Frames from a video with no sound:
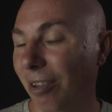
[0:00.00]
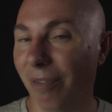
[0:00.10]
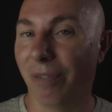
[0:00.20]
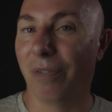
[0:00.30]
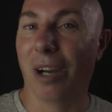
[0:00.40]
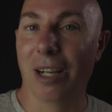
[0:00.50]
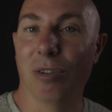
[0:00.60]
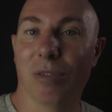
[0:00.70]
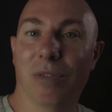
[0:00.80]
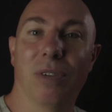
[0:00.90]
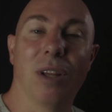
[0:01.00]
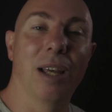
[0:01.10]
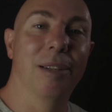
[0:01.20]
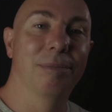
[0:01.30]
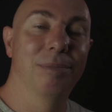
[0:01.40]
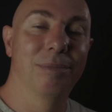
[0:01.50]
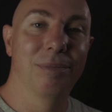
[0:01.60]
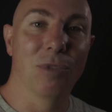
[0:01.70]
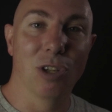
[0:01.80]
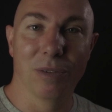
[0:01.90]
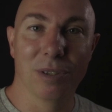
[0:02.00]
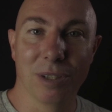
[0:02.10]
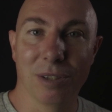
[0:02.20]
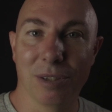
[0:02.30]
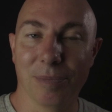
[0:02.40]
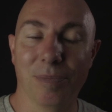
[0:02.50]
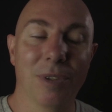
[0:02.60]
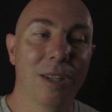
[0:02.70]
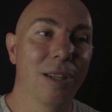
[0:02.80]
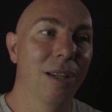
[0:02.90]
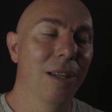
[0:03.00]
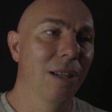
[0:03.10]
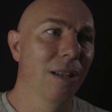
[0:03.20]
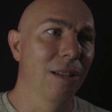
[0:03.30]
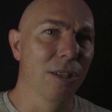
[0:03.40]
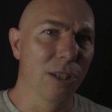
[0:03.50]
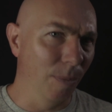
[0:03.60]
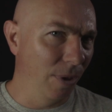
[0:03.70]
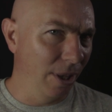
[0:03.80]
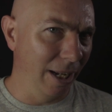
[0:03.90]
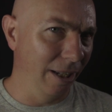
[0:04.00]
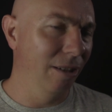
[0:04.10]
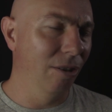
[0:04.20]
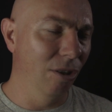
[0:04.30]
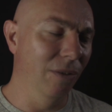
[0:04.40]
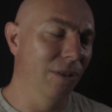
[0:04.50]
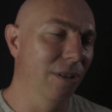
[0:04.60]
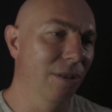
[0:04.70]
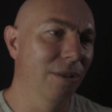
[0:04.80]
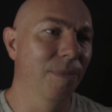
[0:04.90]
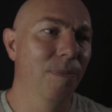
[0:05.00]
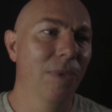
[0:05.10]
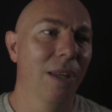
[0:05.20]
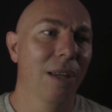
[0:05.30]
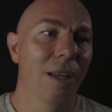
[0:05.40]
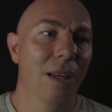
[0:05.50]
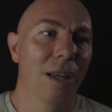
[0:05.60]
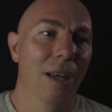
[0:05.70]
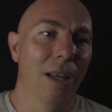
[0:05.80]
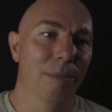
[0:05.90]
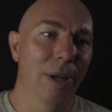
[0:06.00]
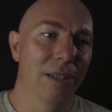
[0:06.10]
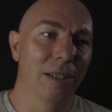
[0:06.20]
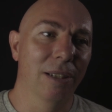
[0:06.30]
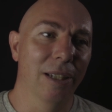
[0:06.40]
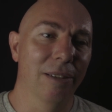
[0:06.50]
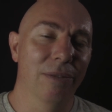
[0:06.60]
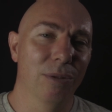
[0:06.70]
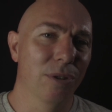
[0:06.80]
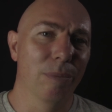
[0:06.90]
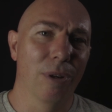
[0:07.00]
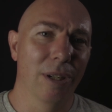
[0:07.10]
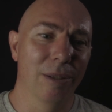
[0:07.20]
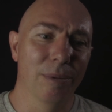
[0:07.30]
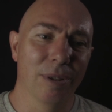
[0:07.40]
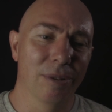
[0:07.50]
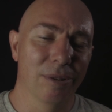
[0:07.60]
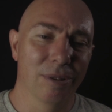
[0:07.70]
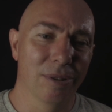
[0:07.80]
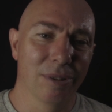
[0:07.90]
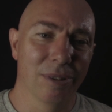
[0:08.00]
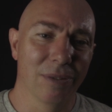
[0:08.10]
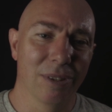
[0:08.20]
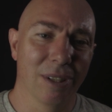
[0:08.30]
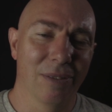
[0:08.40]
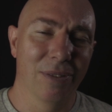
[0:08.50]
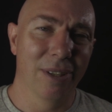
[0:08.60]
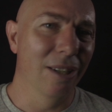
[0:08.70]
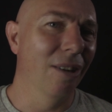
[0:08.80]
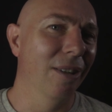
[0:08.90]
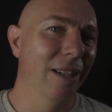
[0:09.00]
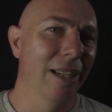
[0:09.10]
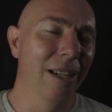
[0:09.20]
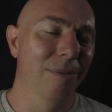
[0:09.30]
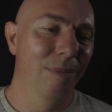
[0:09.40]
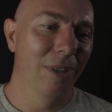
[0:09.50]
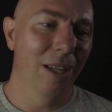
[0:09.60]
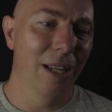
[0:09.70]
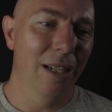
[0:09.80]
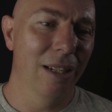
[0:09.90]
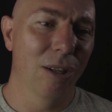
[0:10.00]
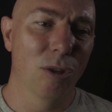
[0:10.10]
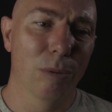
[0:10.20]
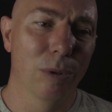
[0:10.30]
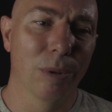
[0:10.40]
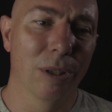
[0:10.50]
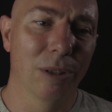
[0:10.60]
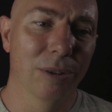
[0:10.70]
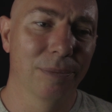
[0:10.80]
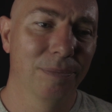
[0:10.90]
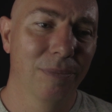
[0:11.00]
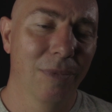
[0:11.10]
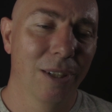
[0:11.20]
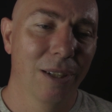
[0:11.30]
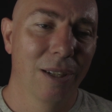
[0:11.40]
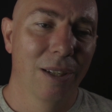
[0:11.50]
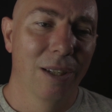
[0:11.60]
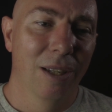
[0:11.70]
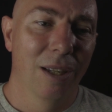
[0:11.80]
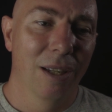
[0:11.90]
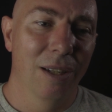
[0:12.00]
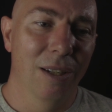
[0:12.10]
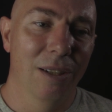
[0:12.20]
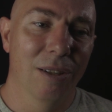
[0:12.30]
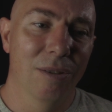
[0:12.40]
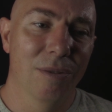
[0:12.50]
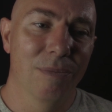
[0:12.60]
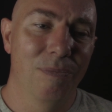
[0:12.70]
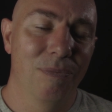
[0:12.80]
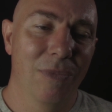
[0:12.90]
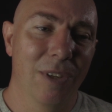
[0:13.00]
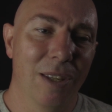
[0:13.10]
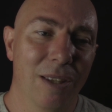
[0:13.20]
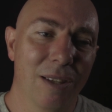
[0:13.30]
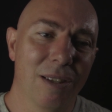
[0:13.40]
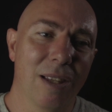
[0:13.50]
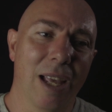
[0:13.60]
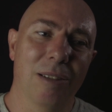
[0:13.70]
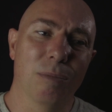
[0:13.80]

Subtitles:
the fight or flight nervous system, the sympathetic nervous system. And basically, it fills your body with all sorts of stuff that you don't need. And in a normal world, that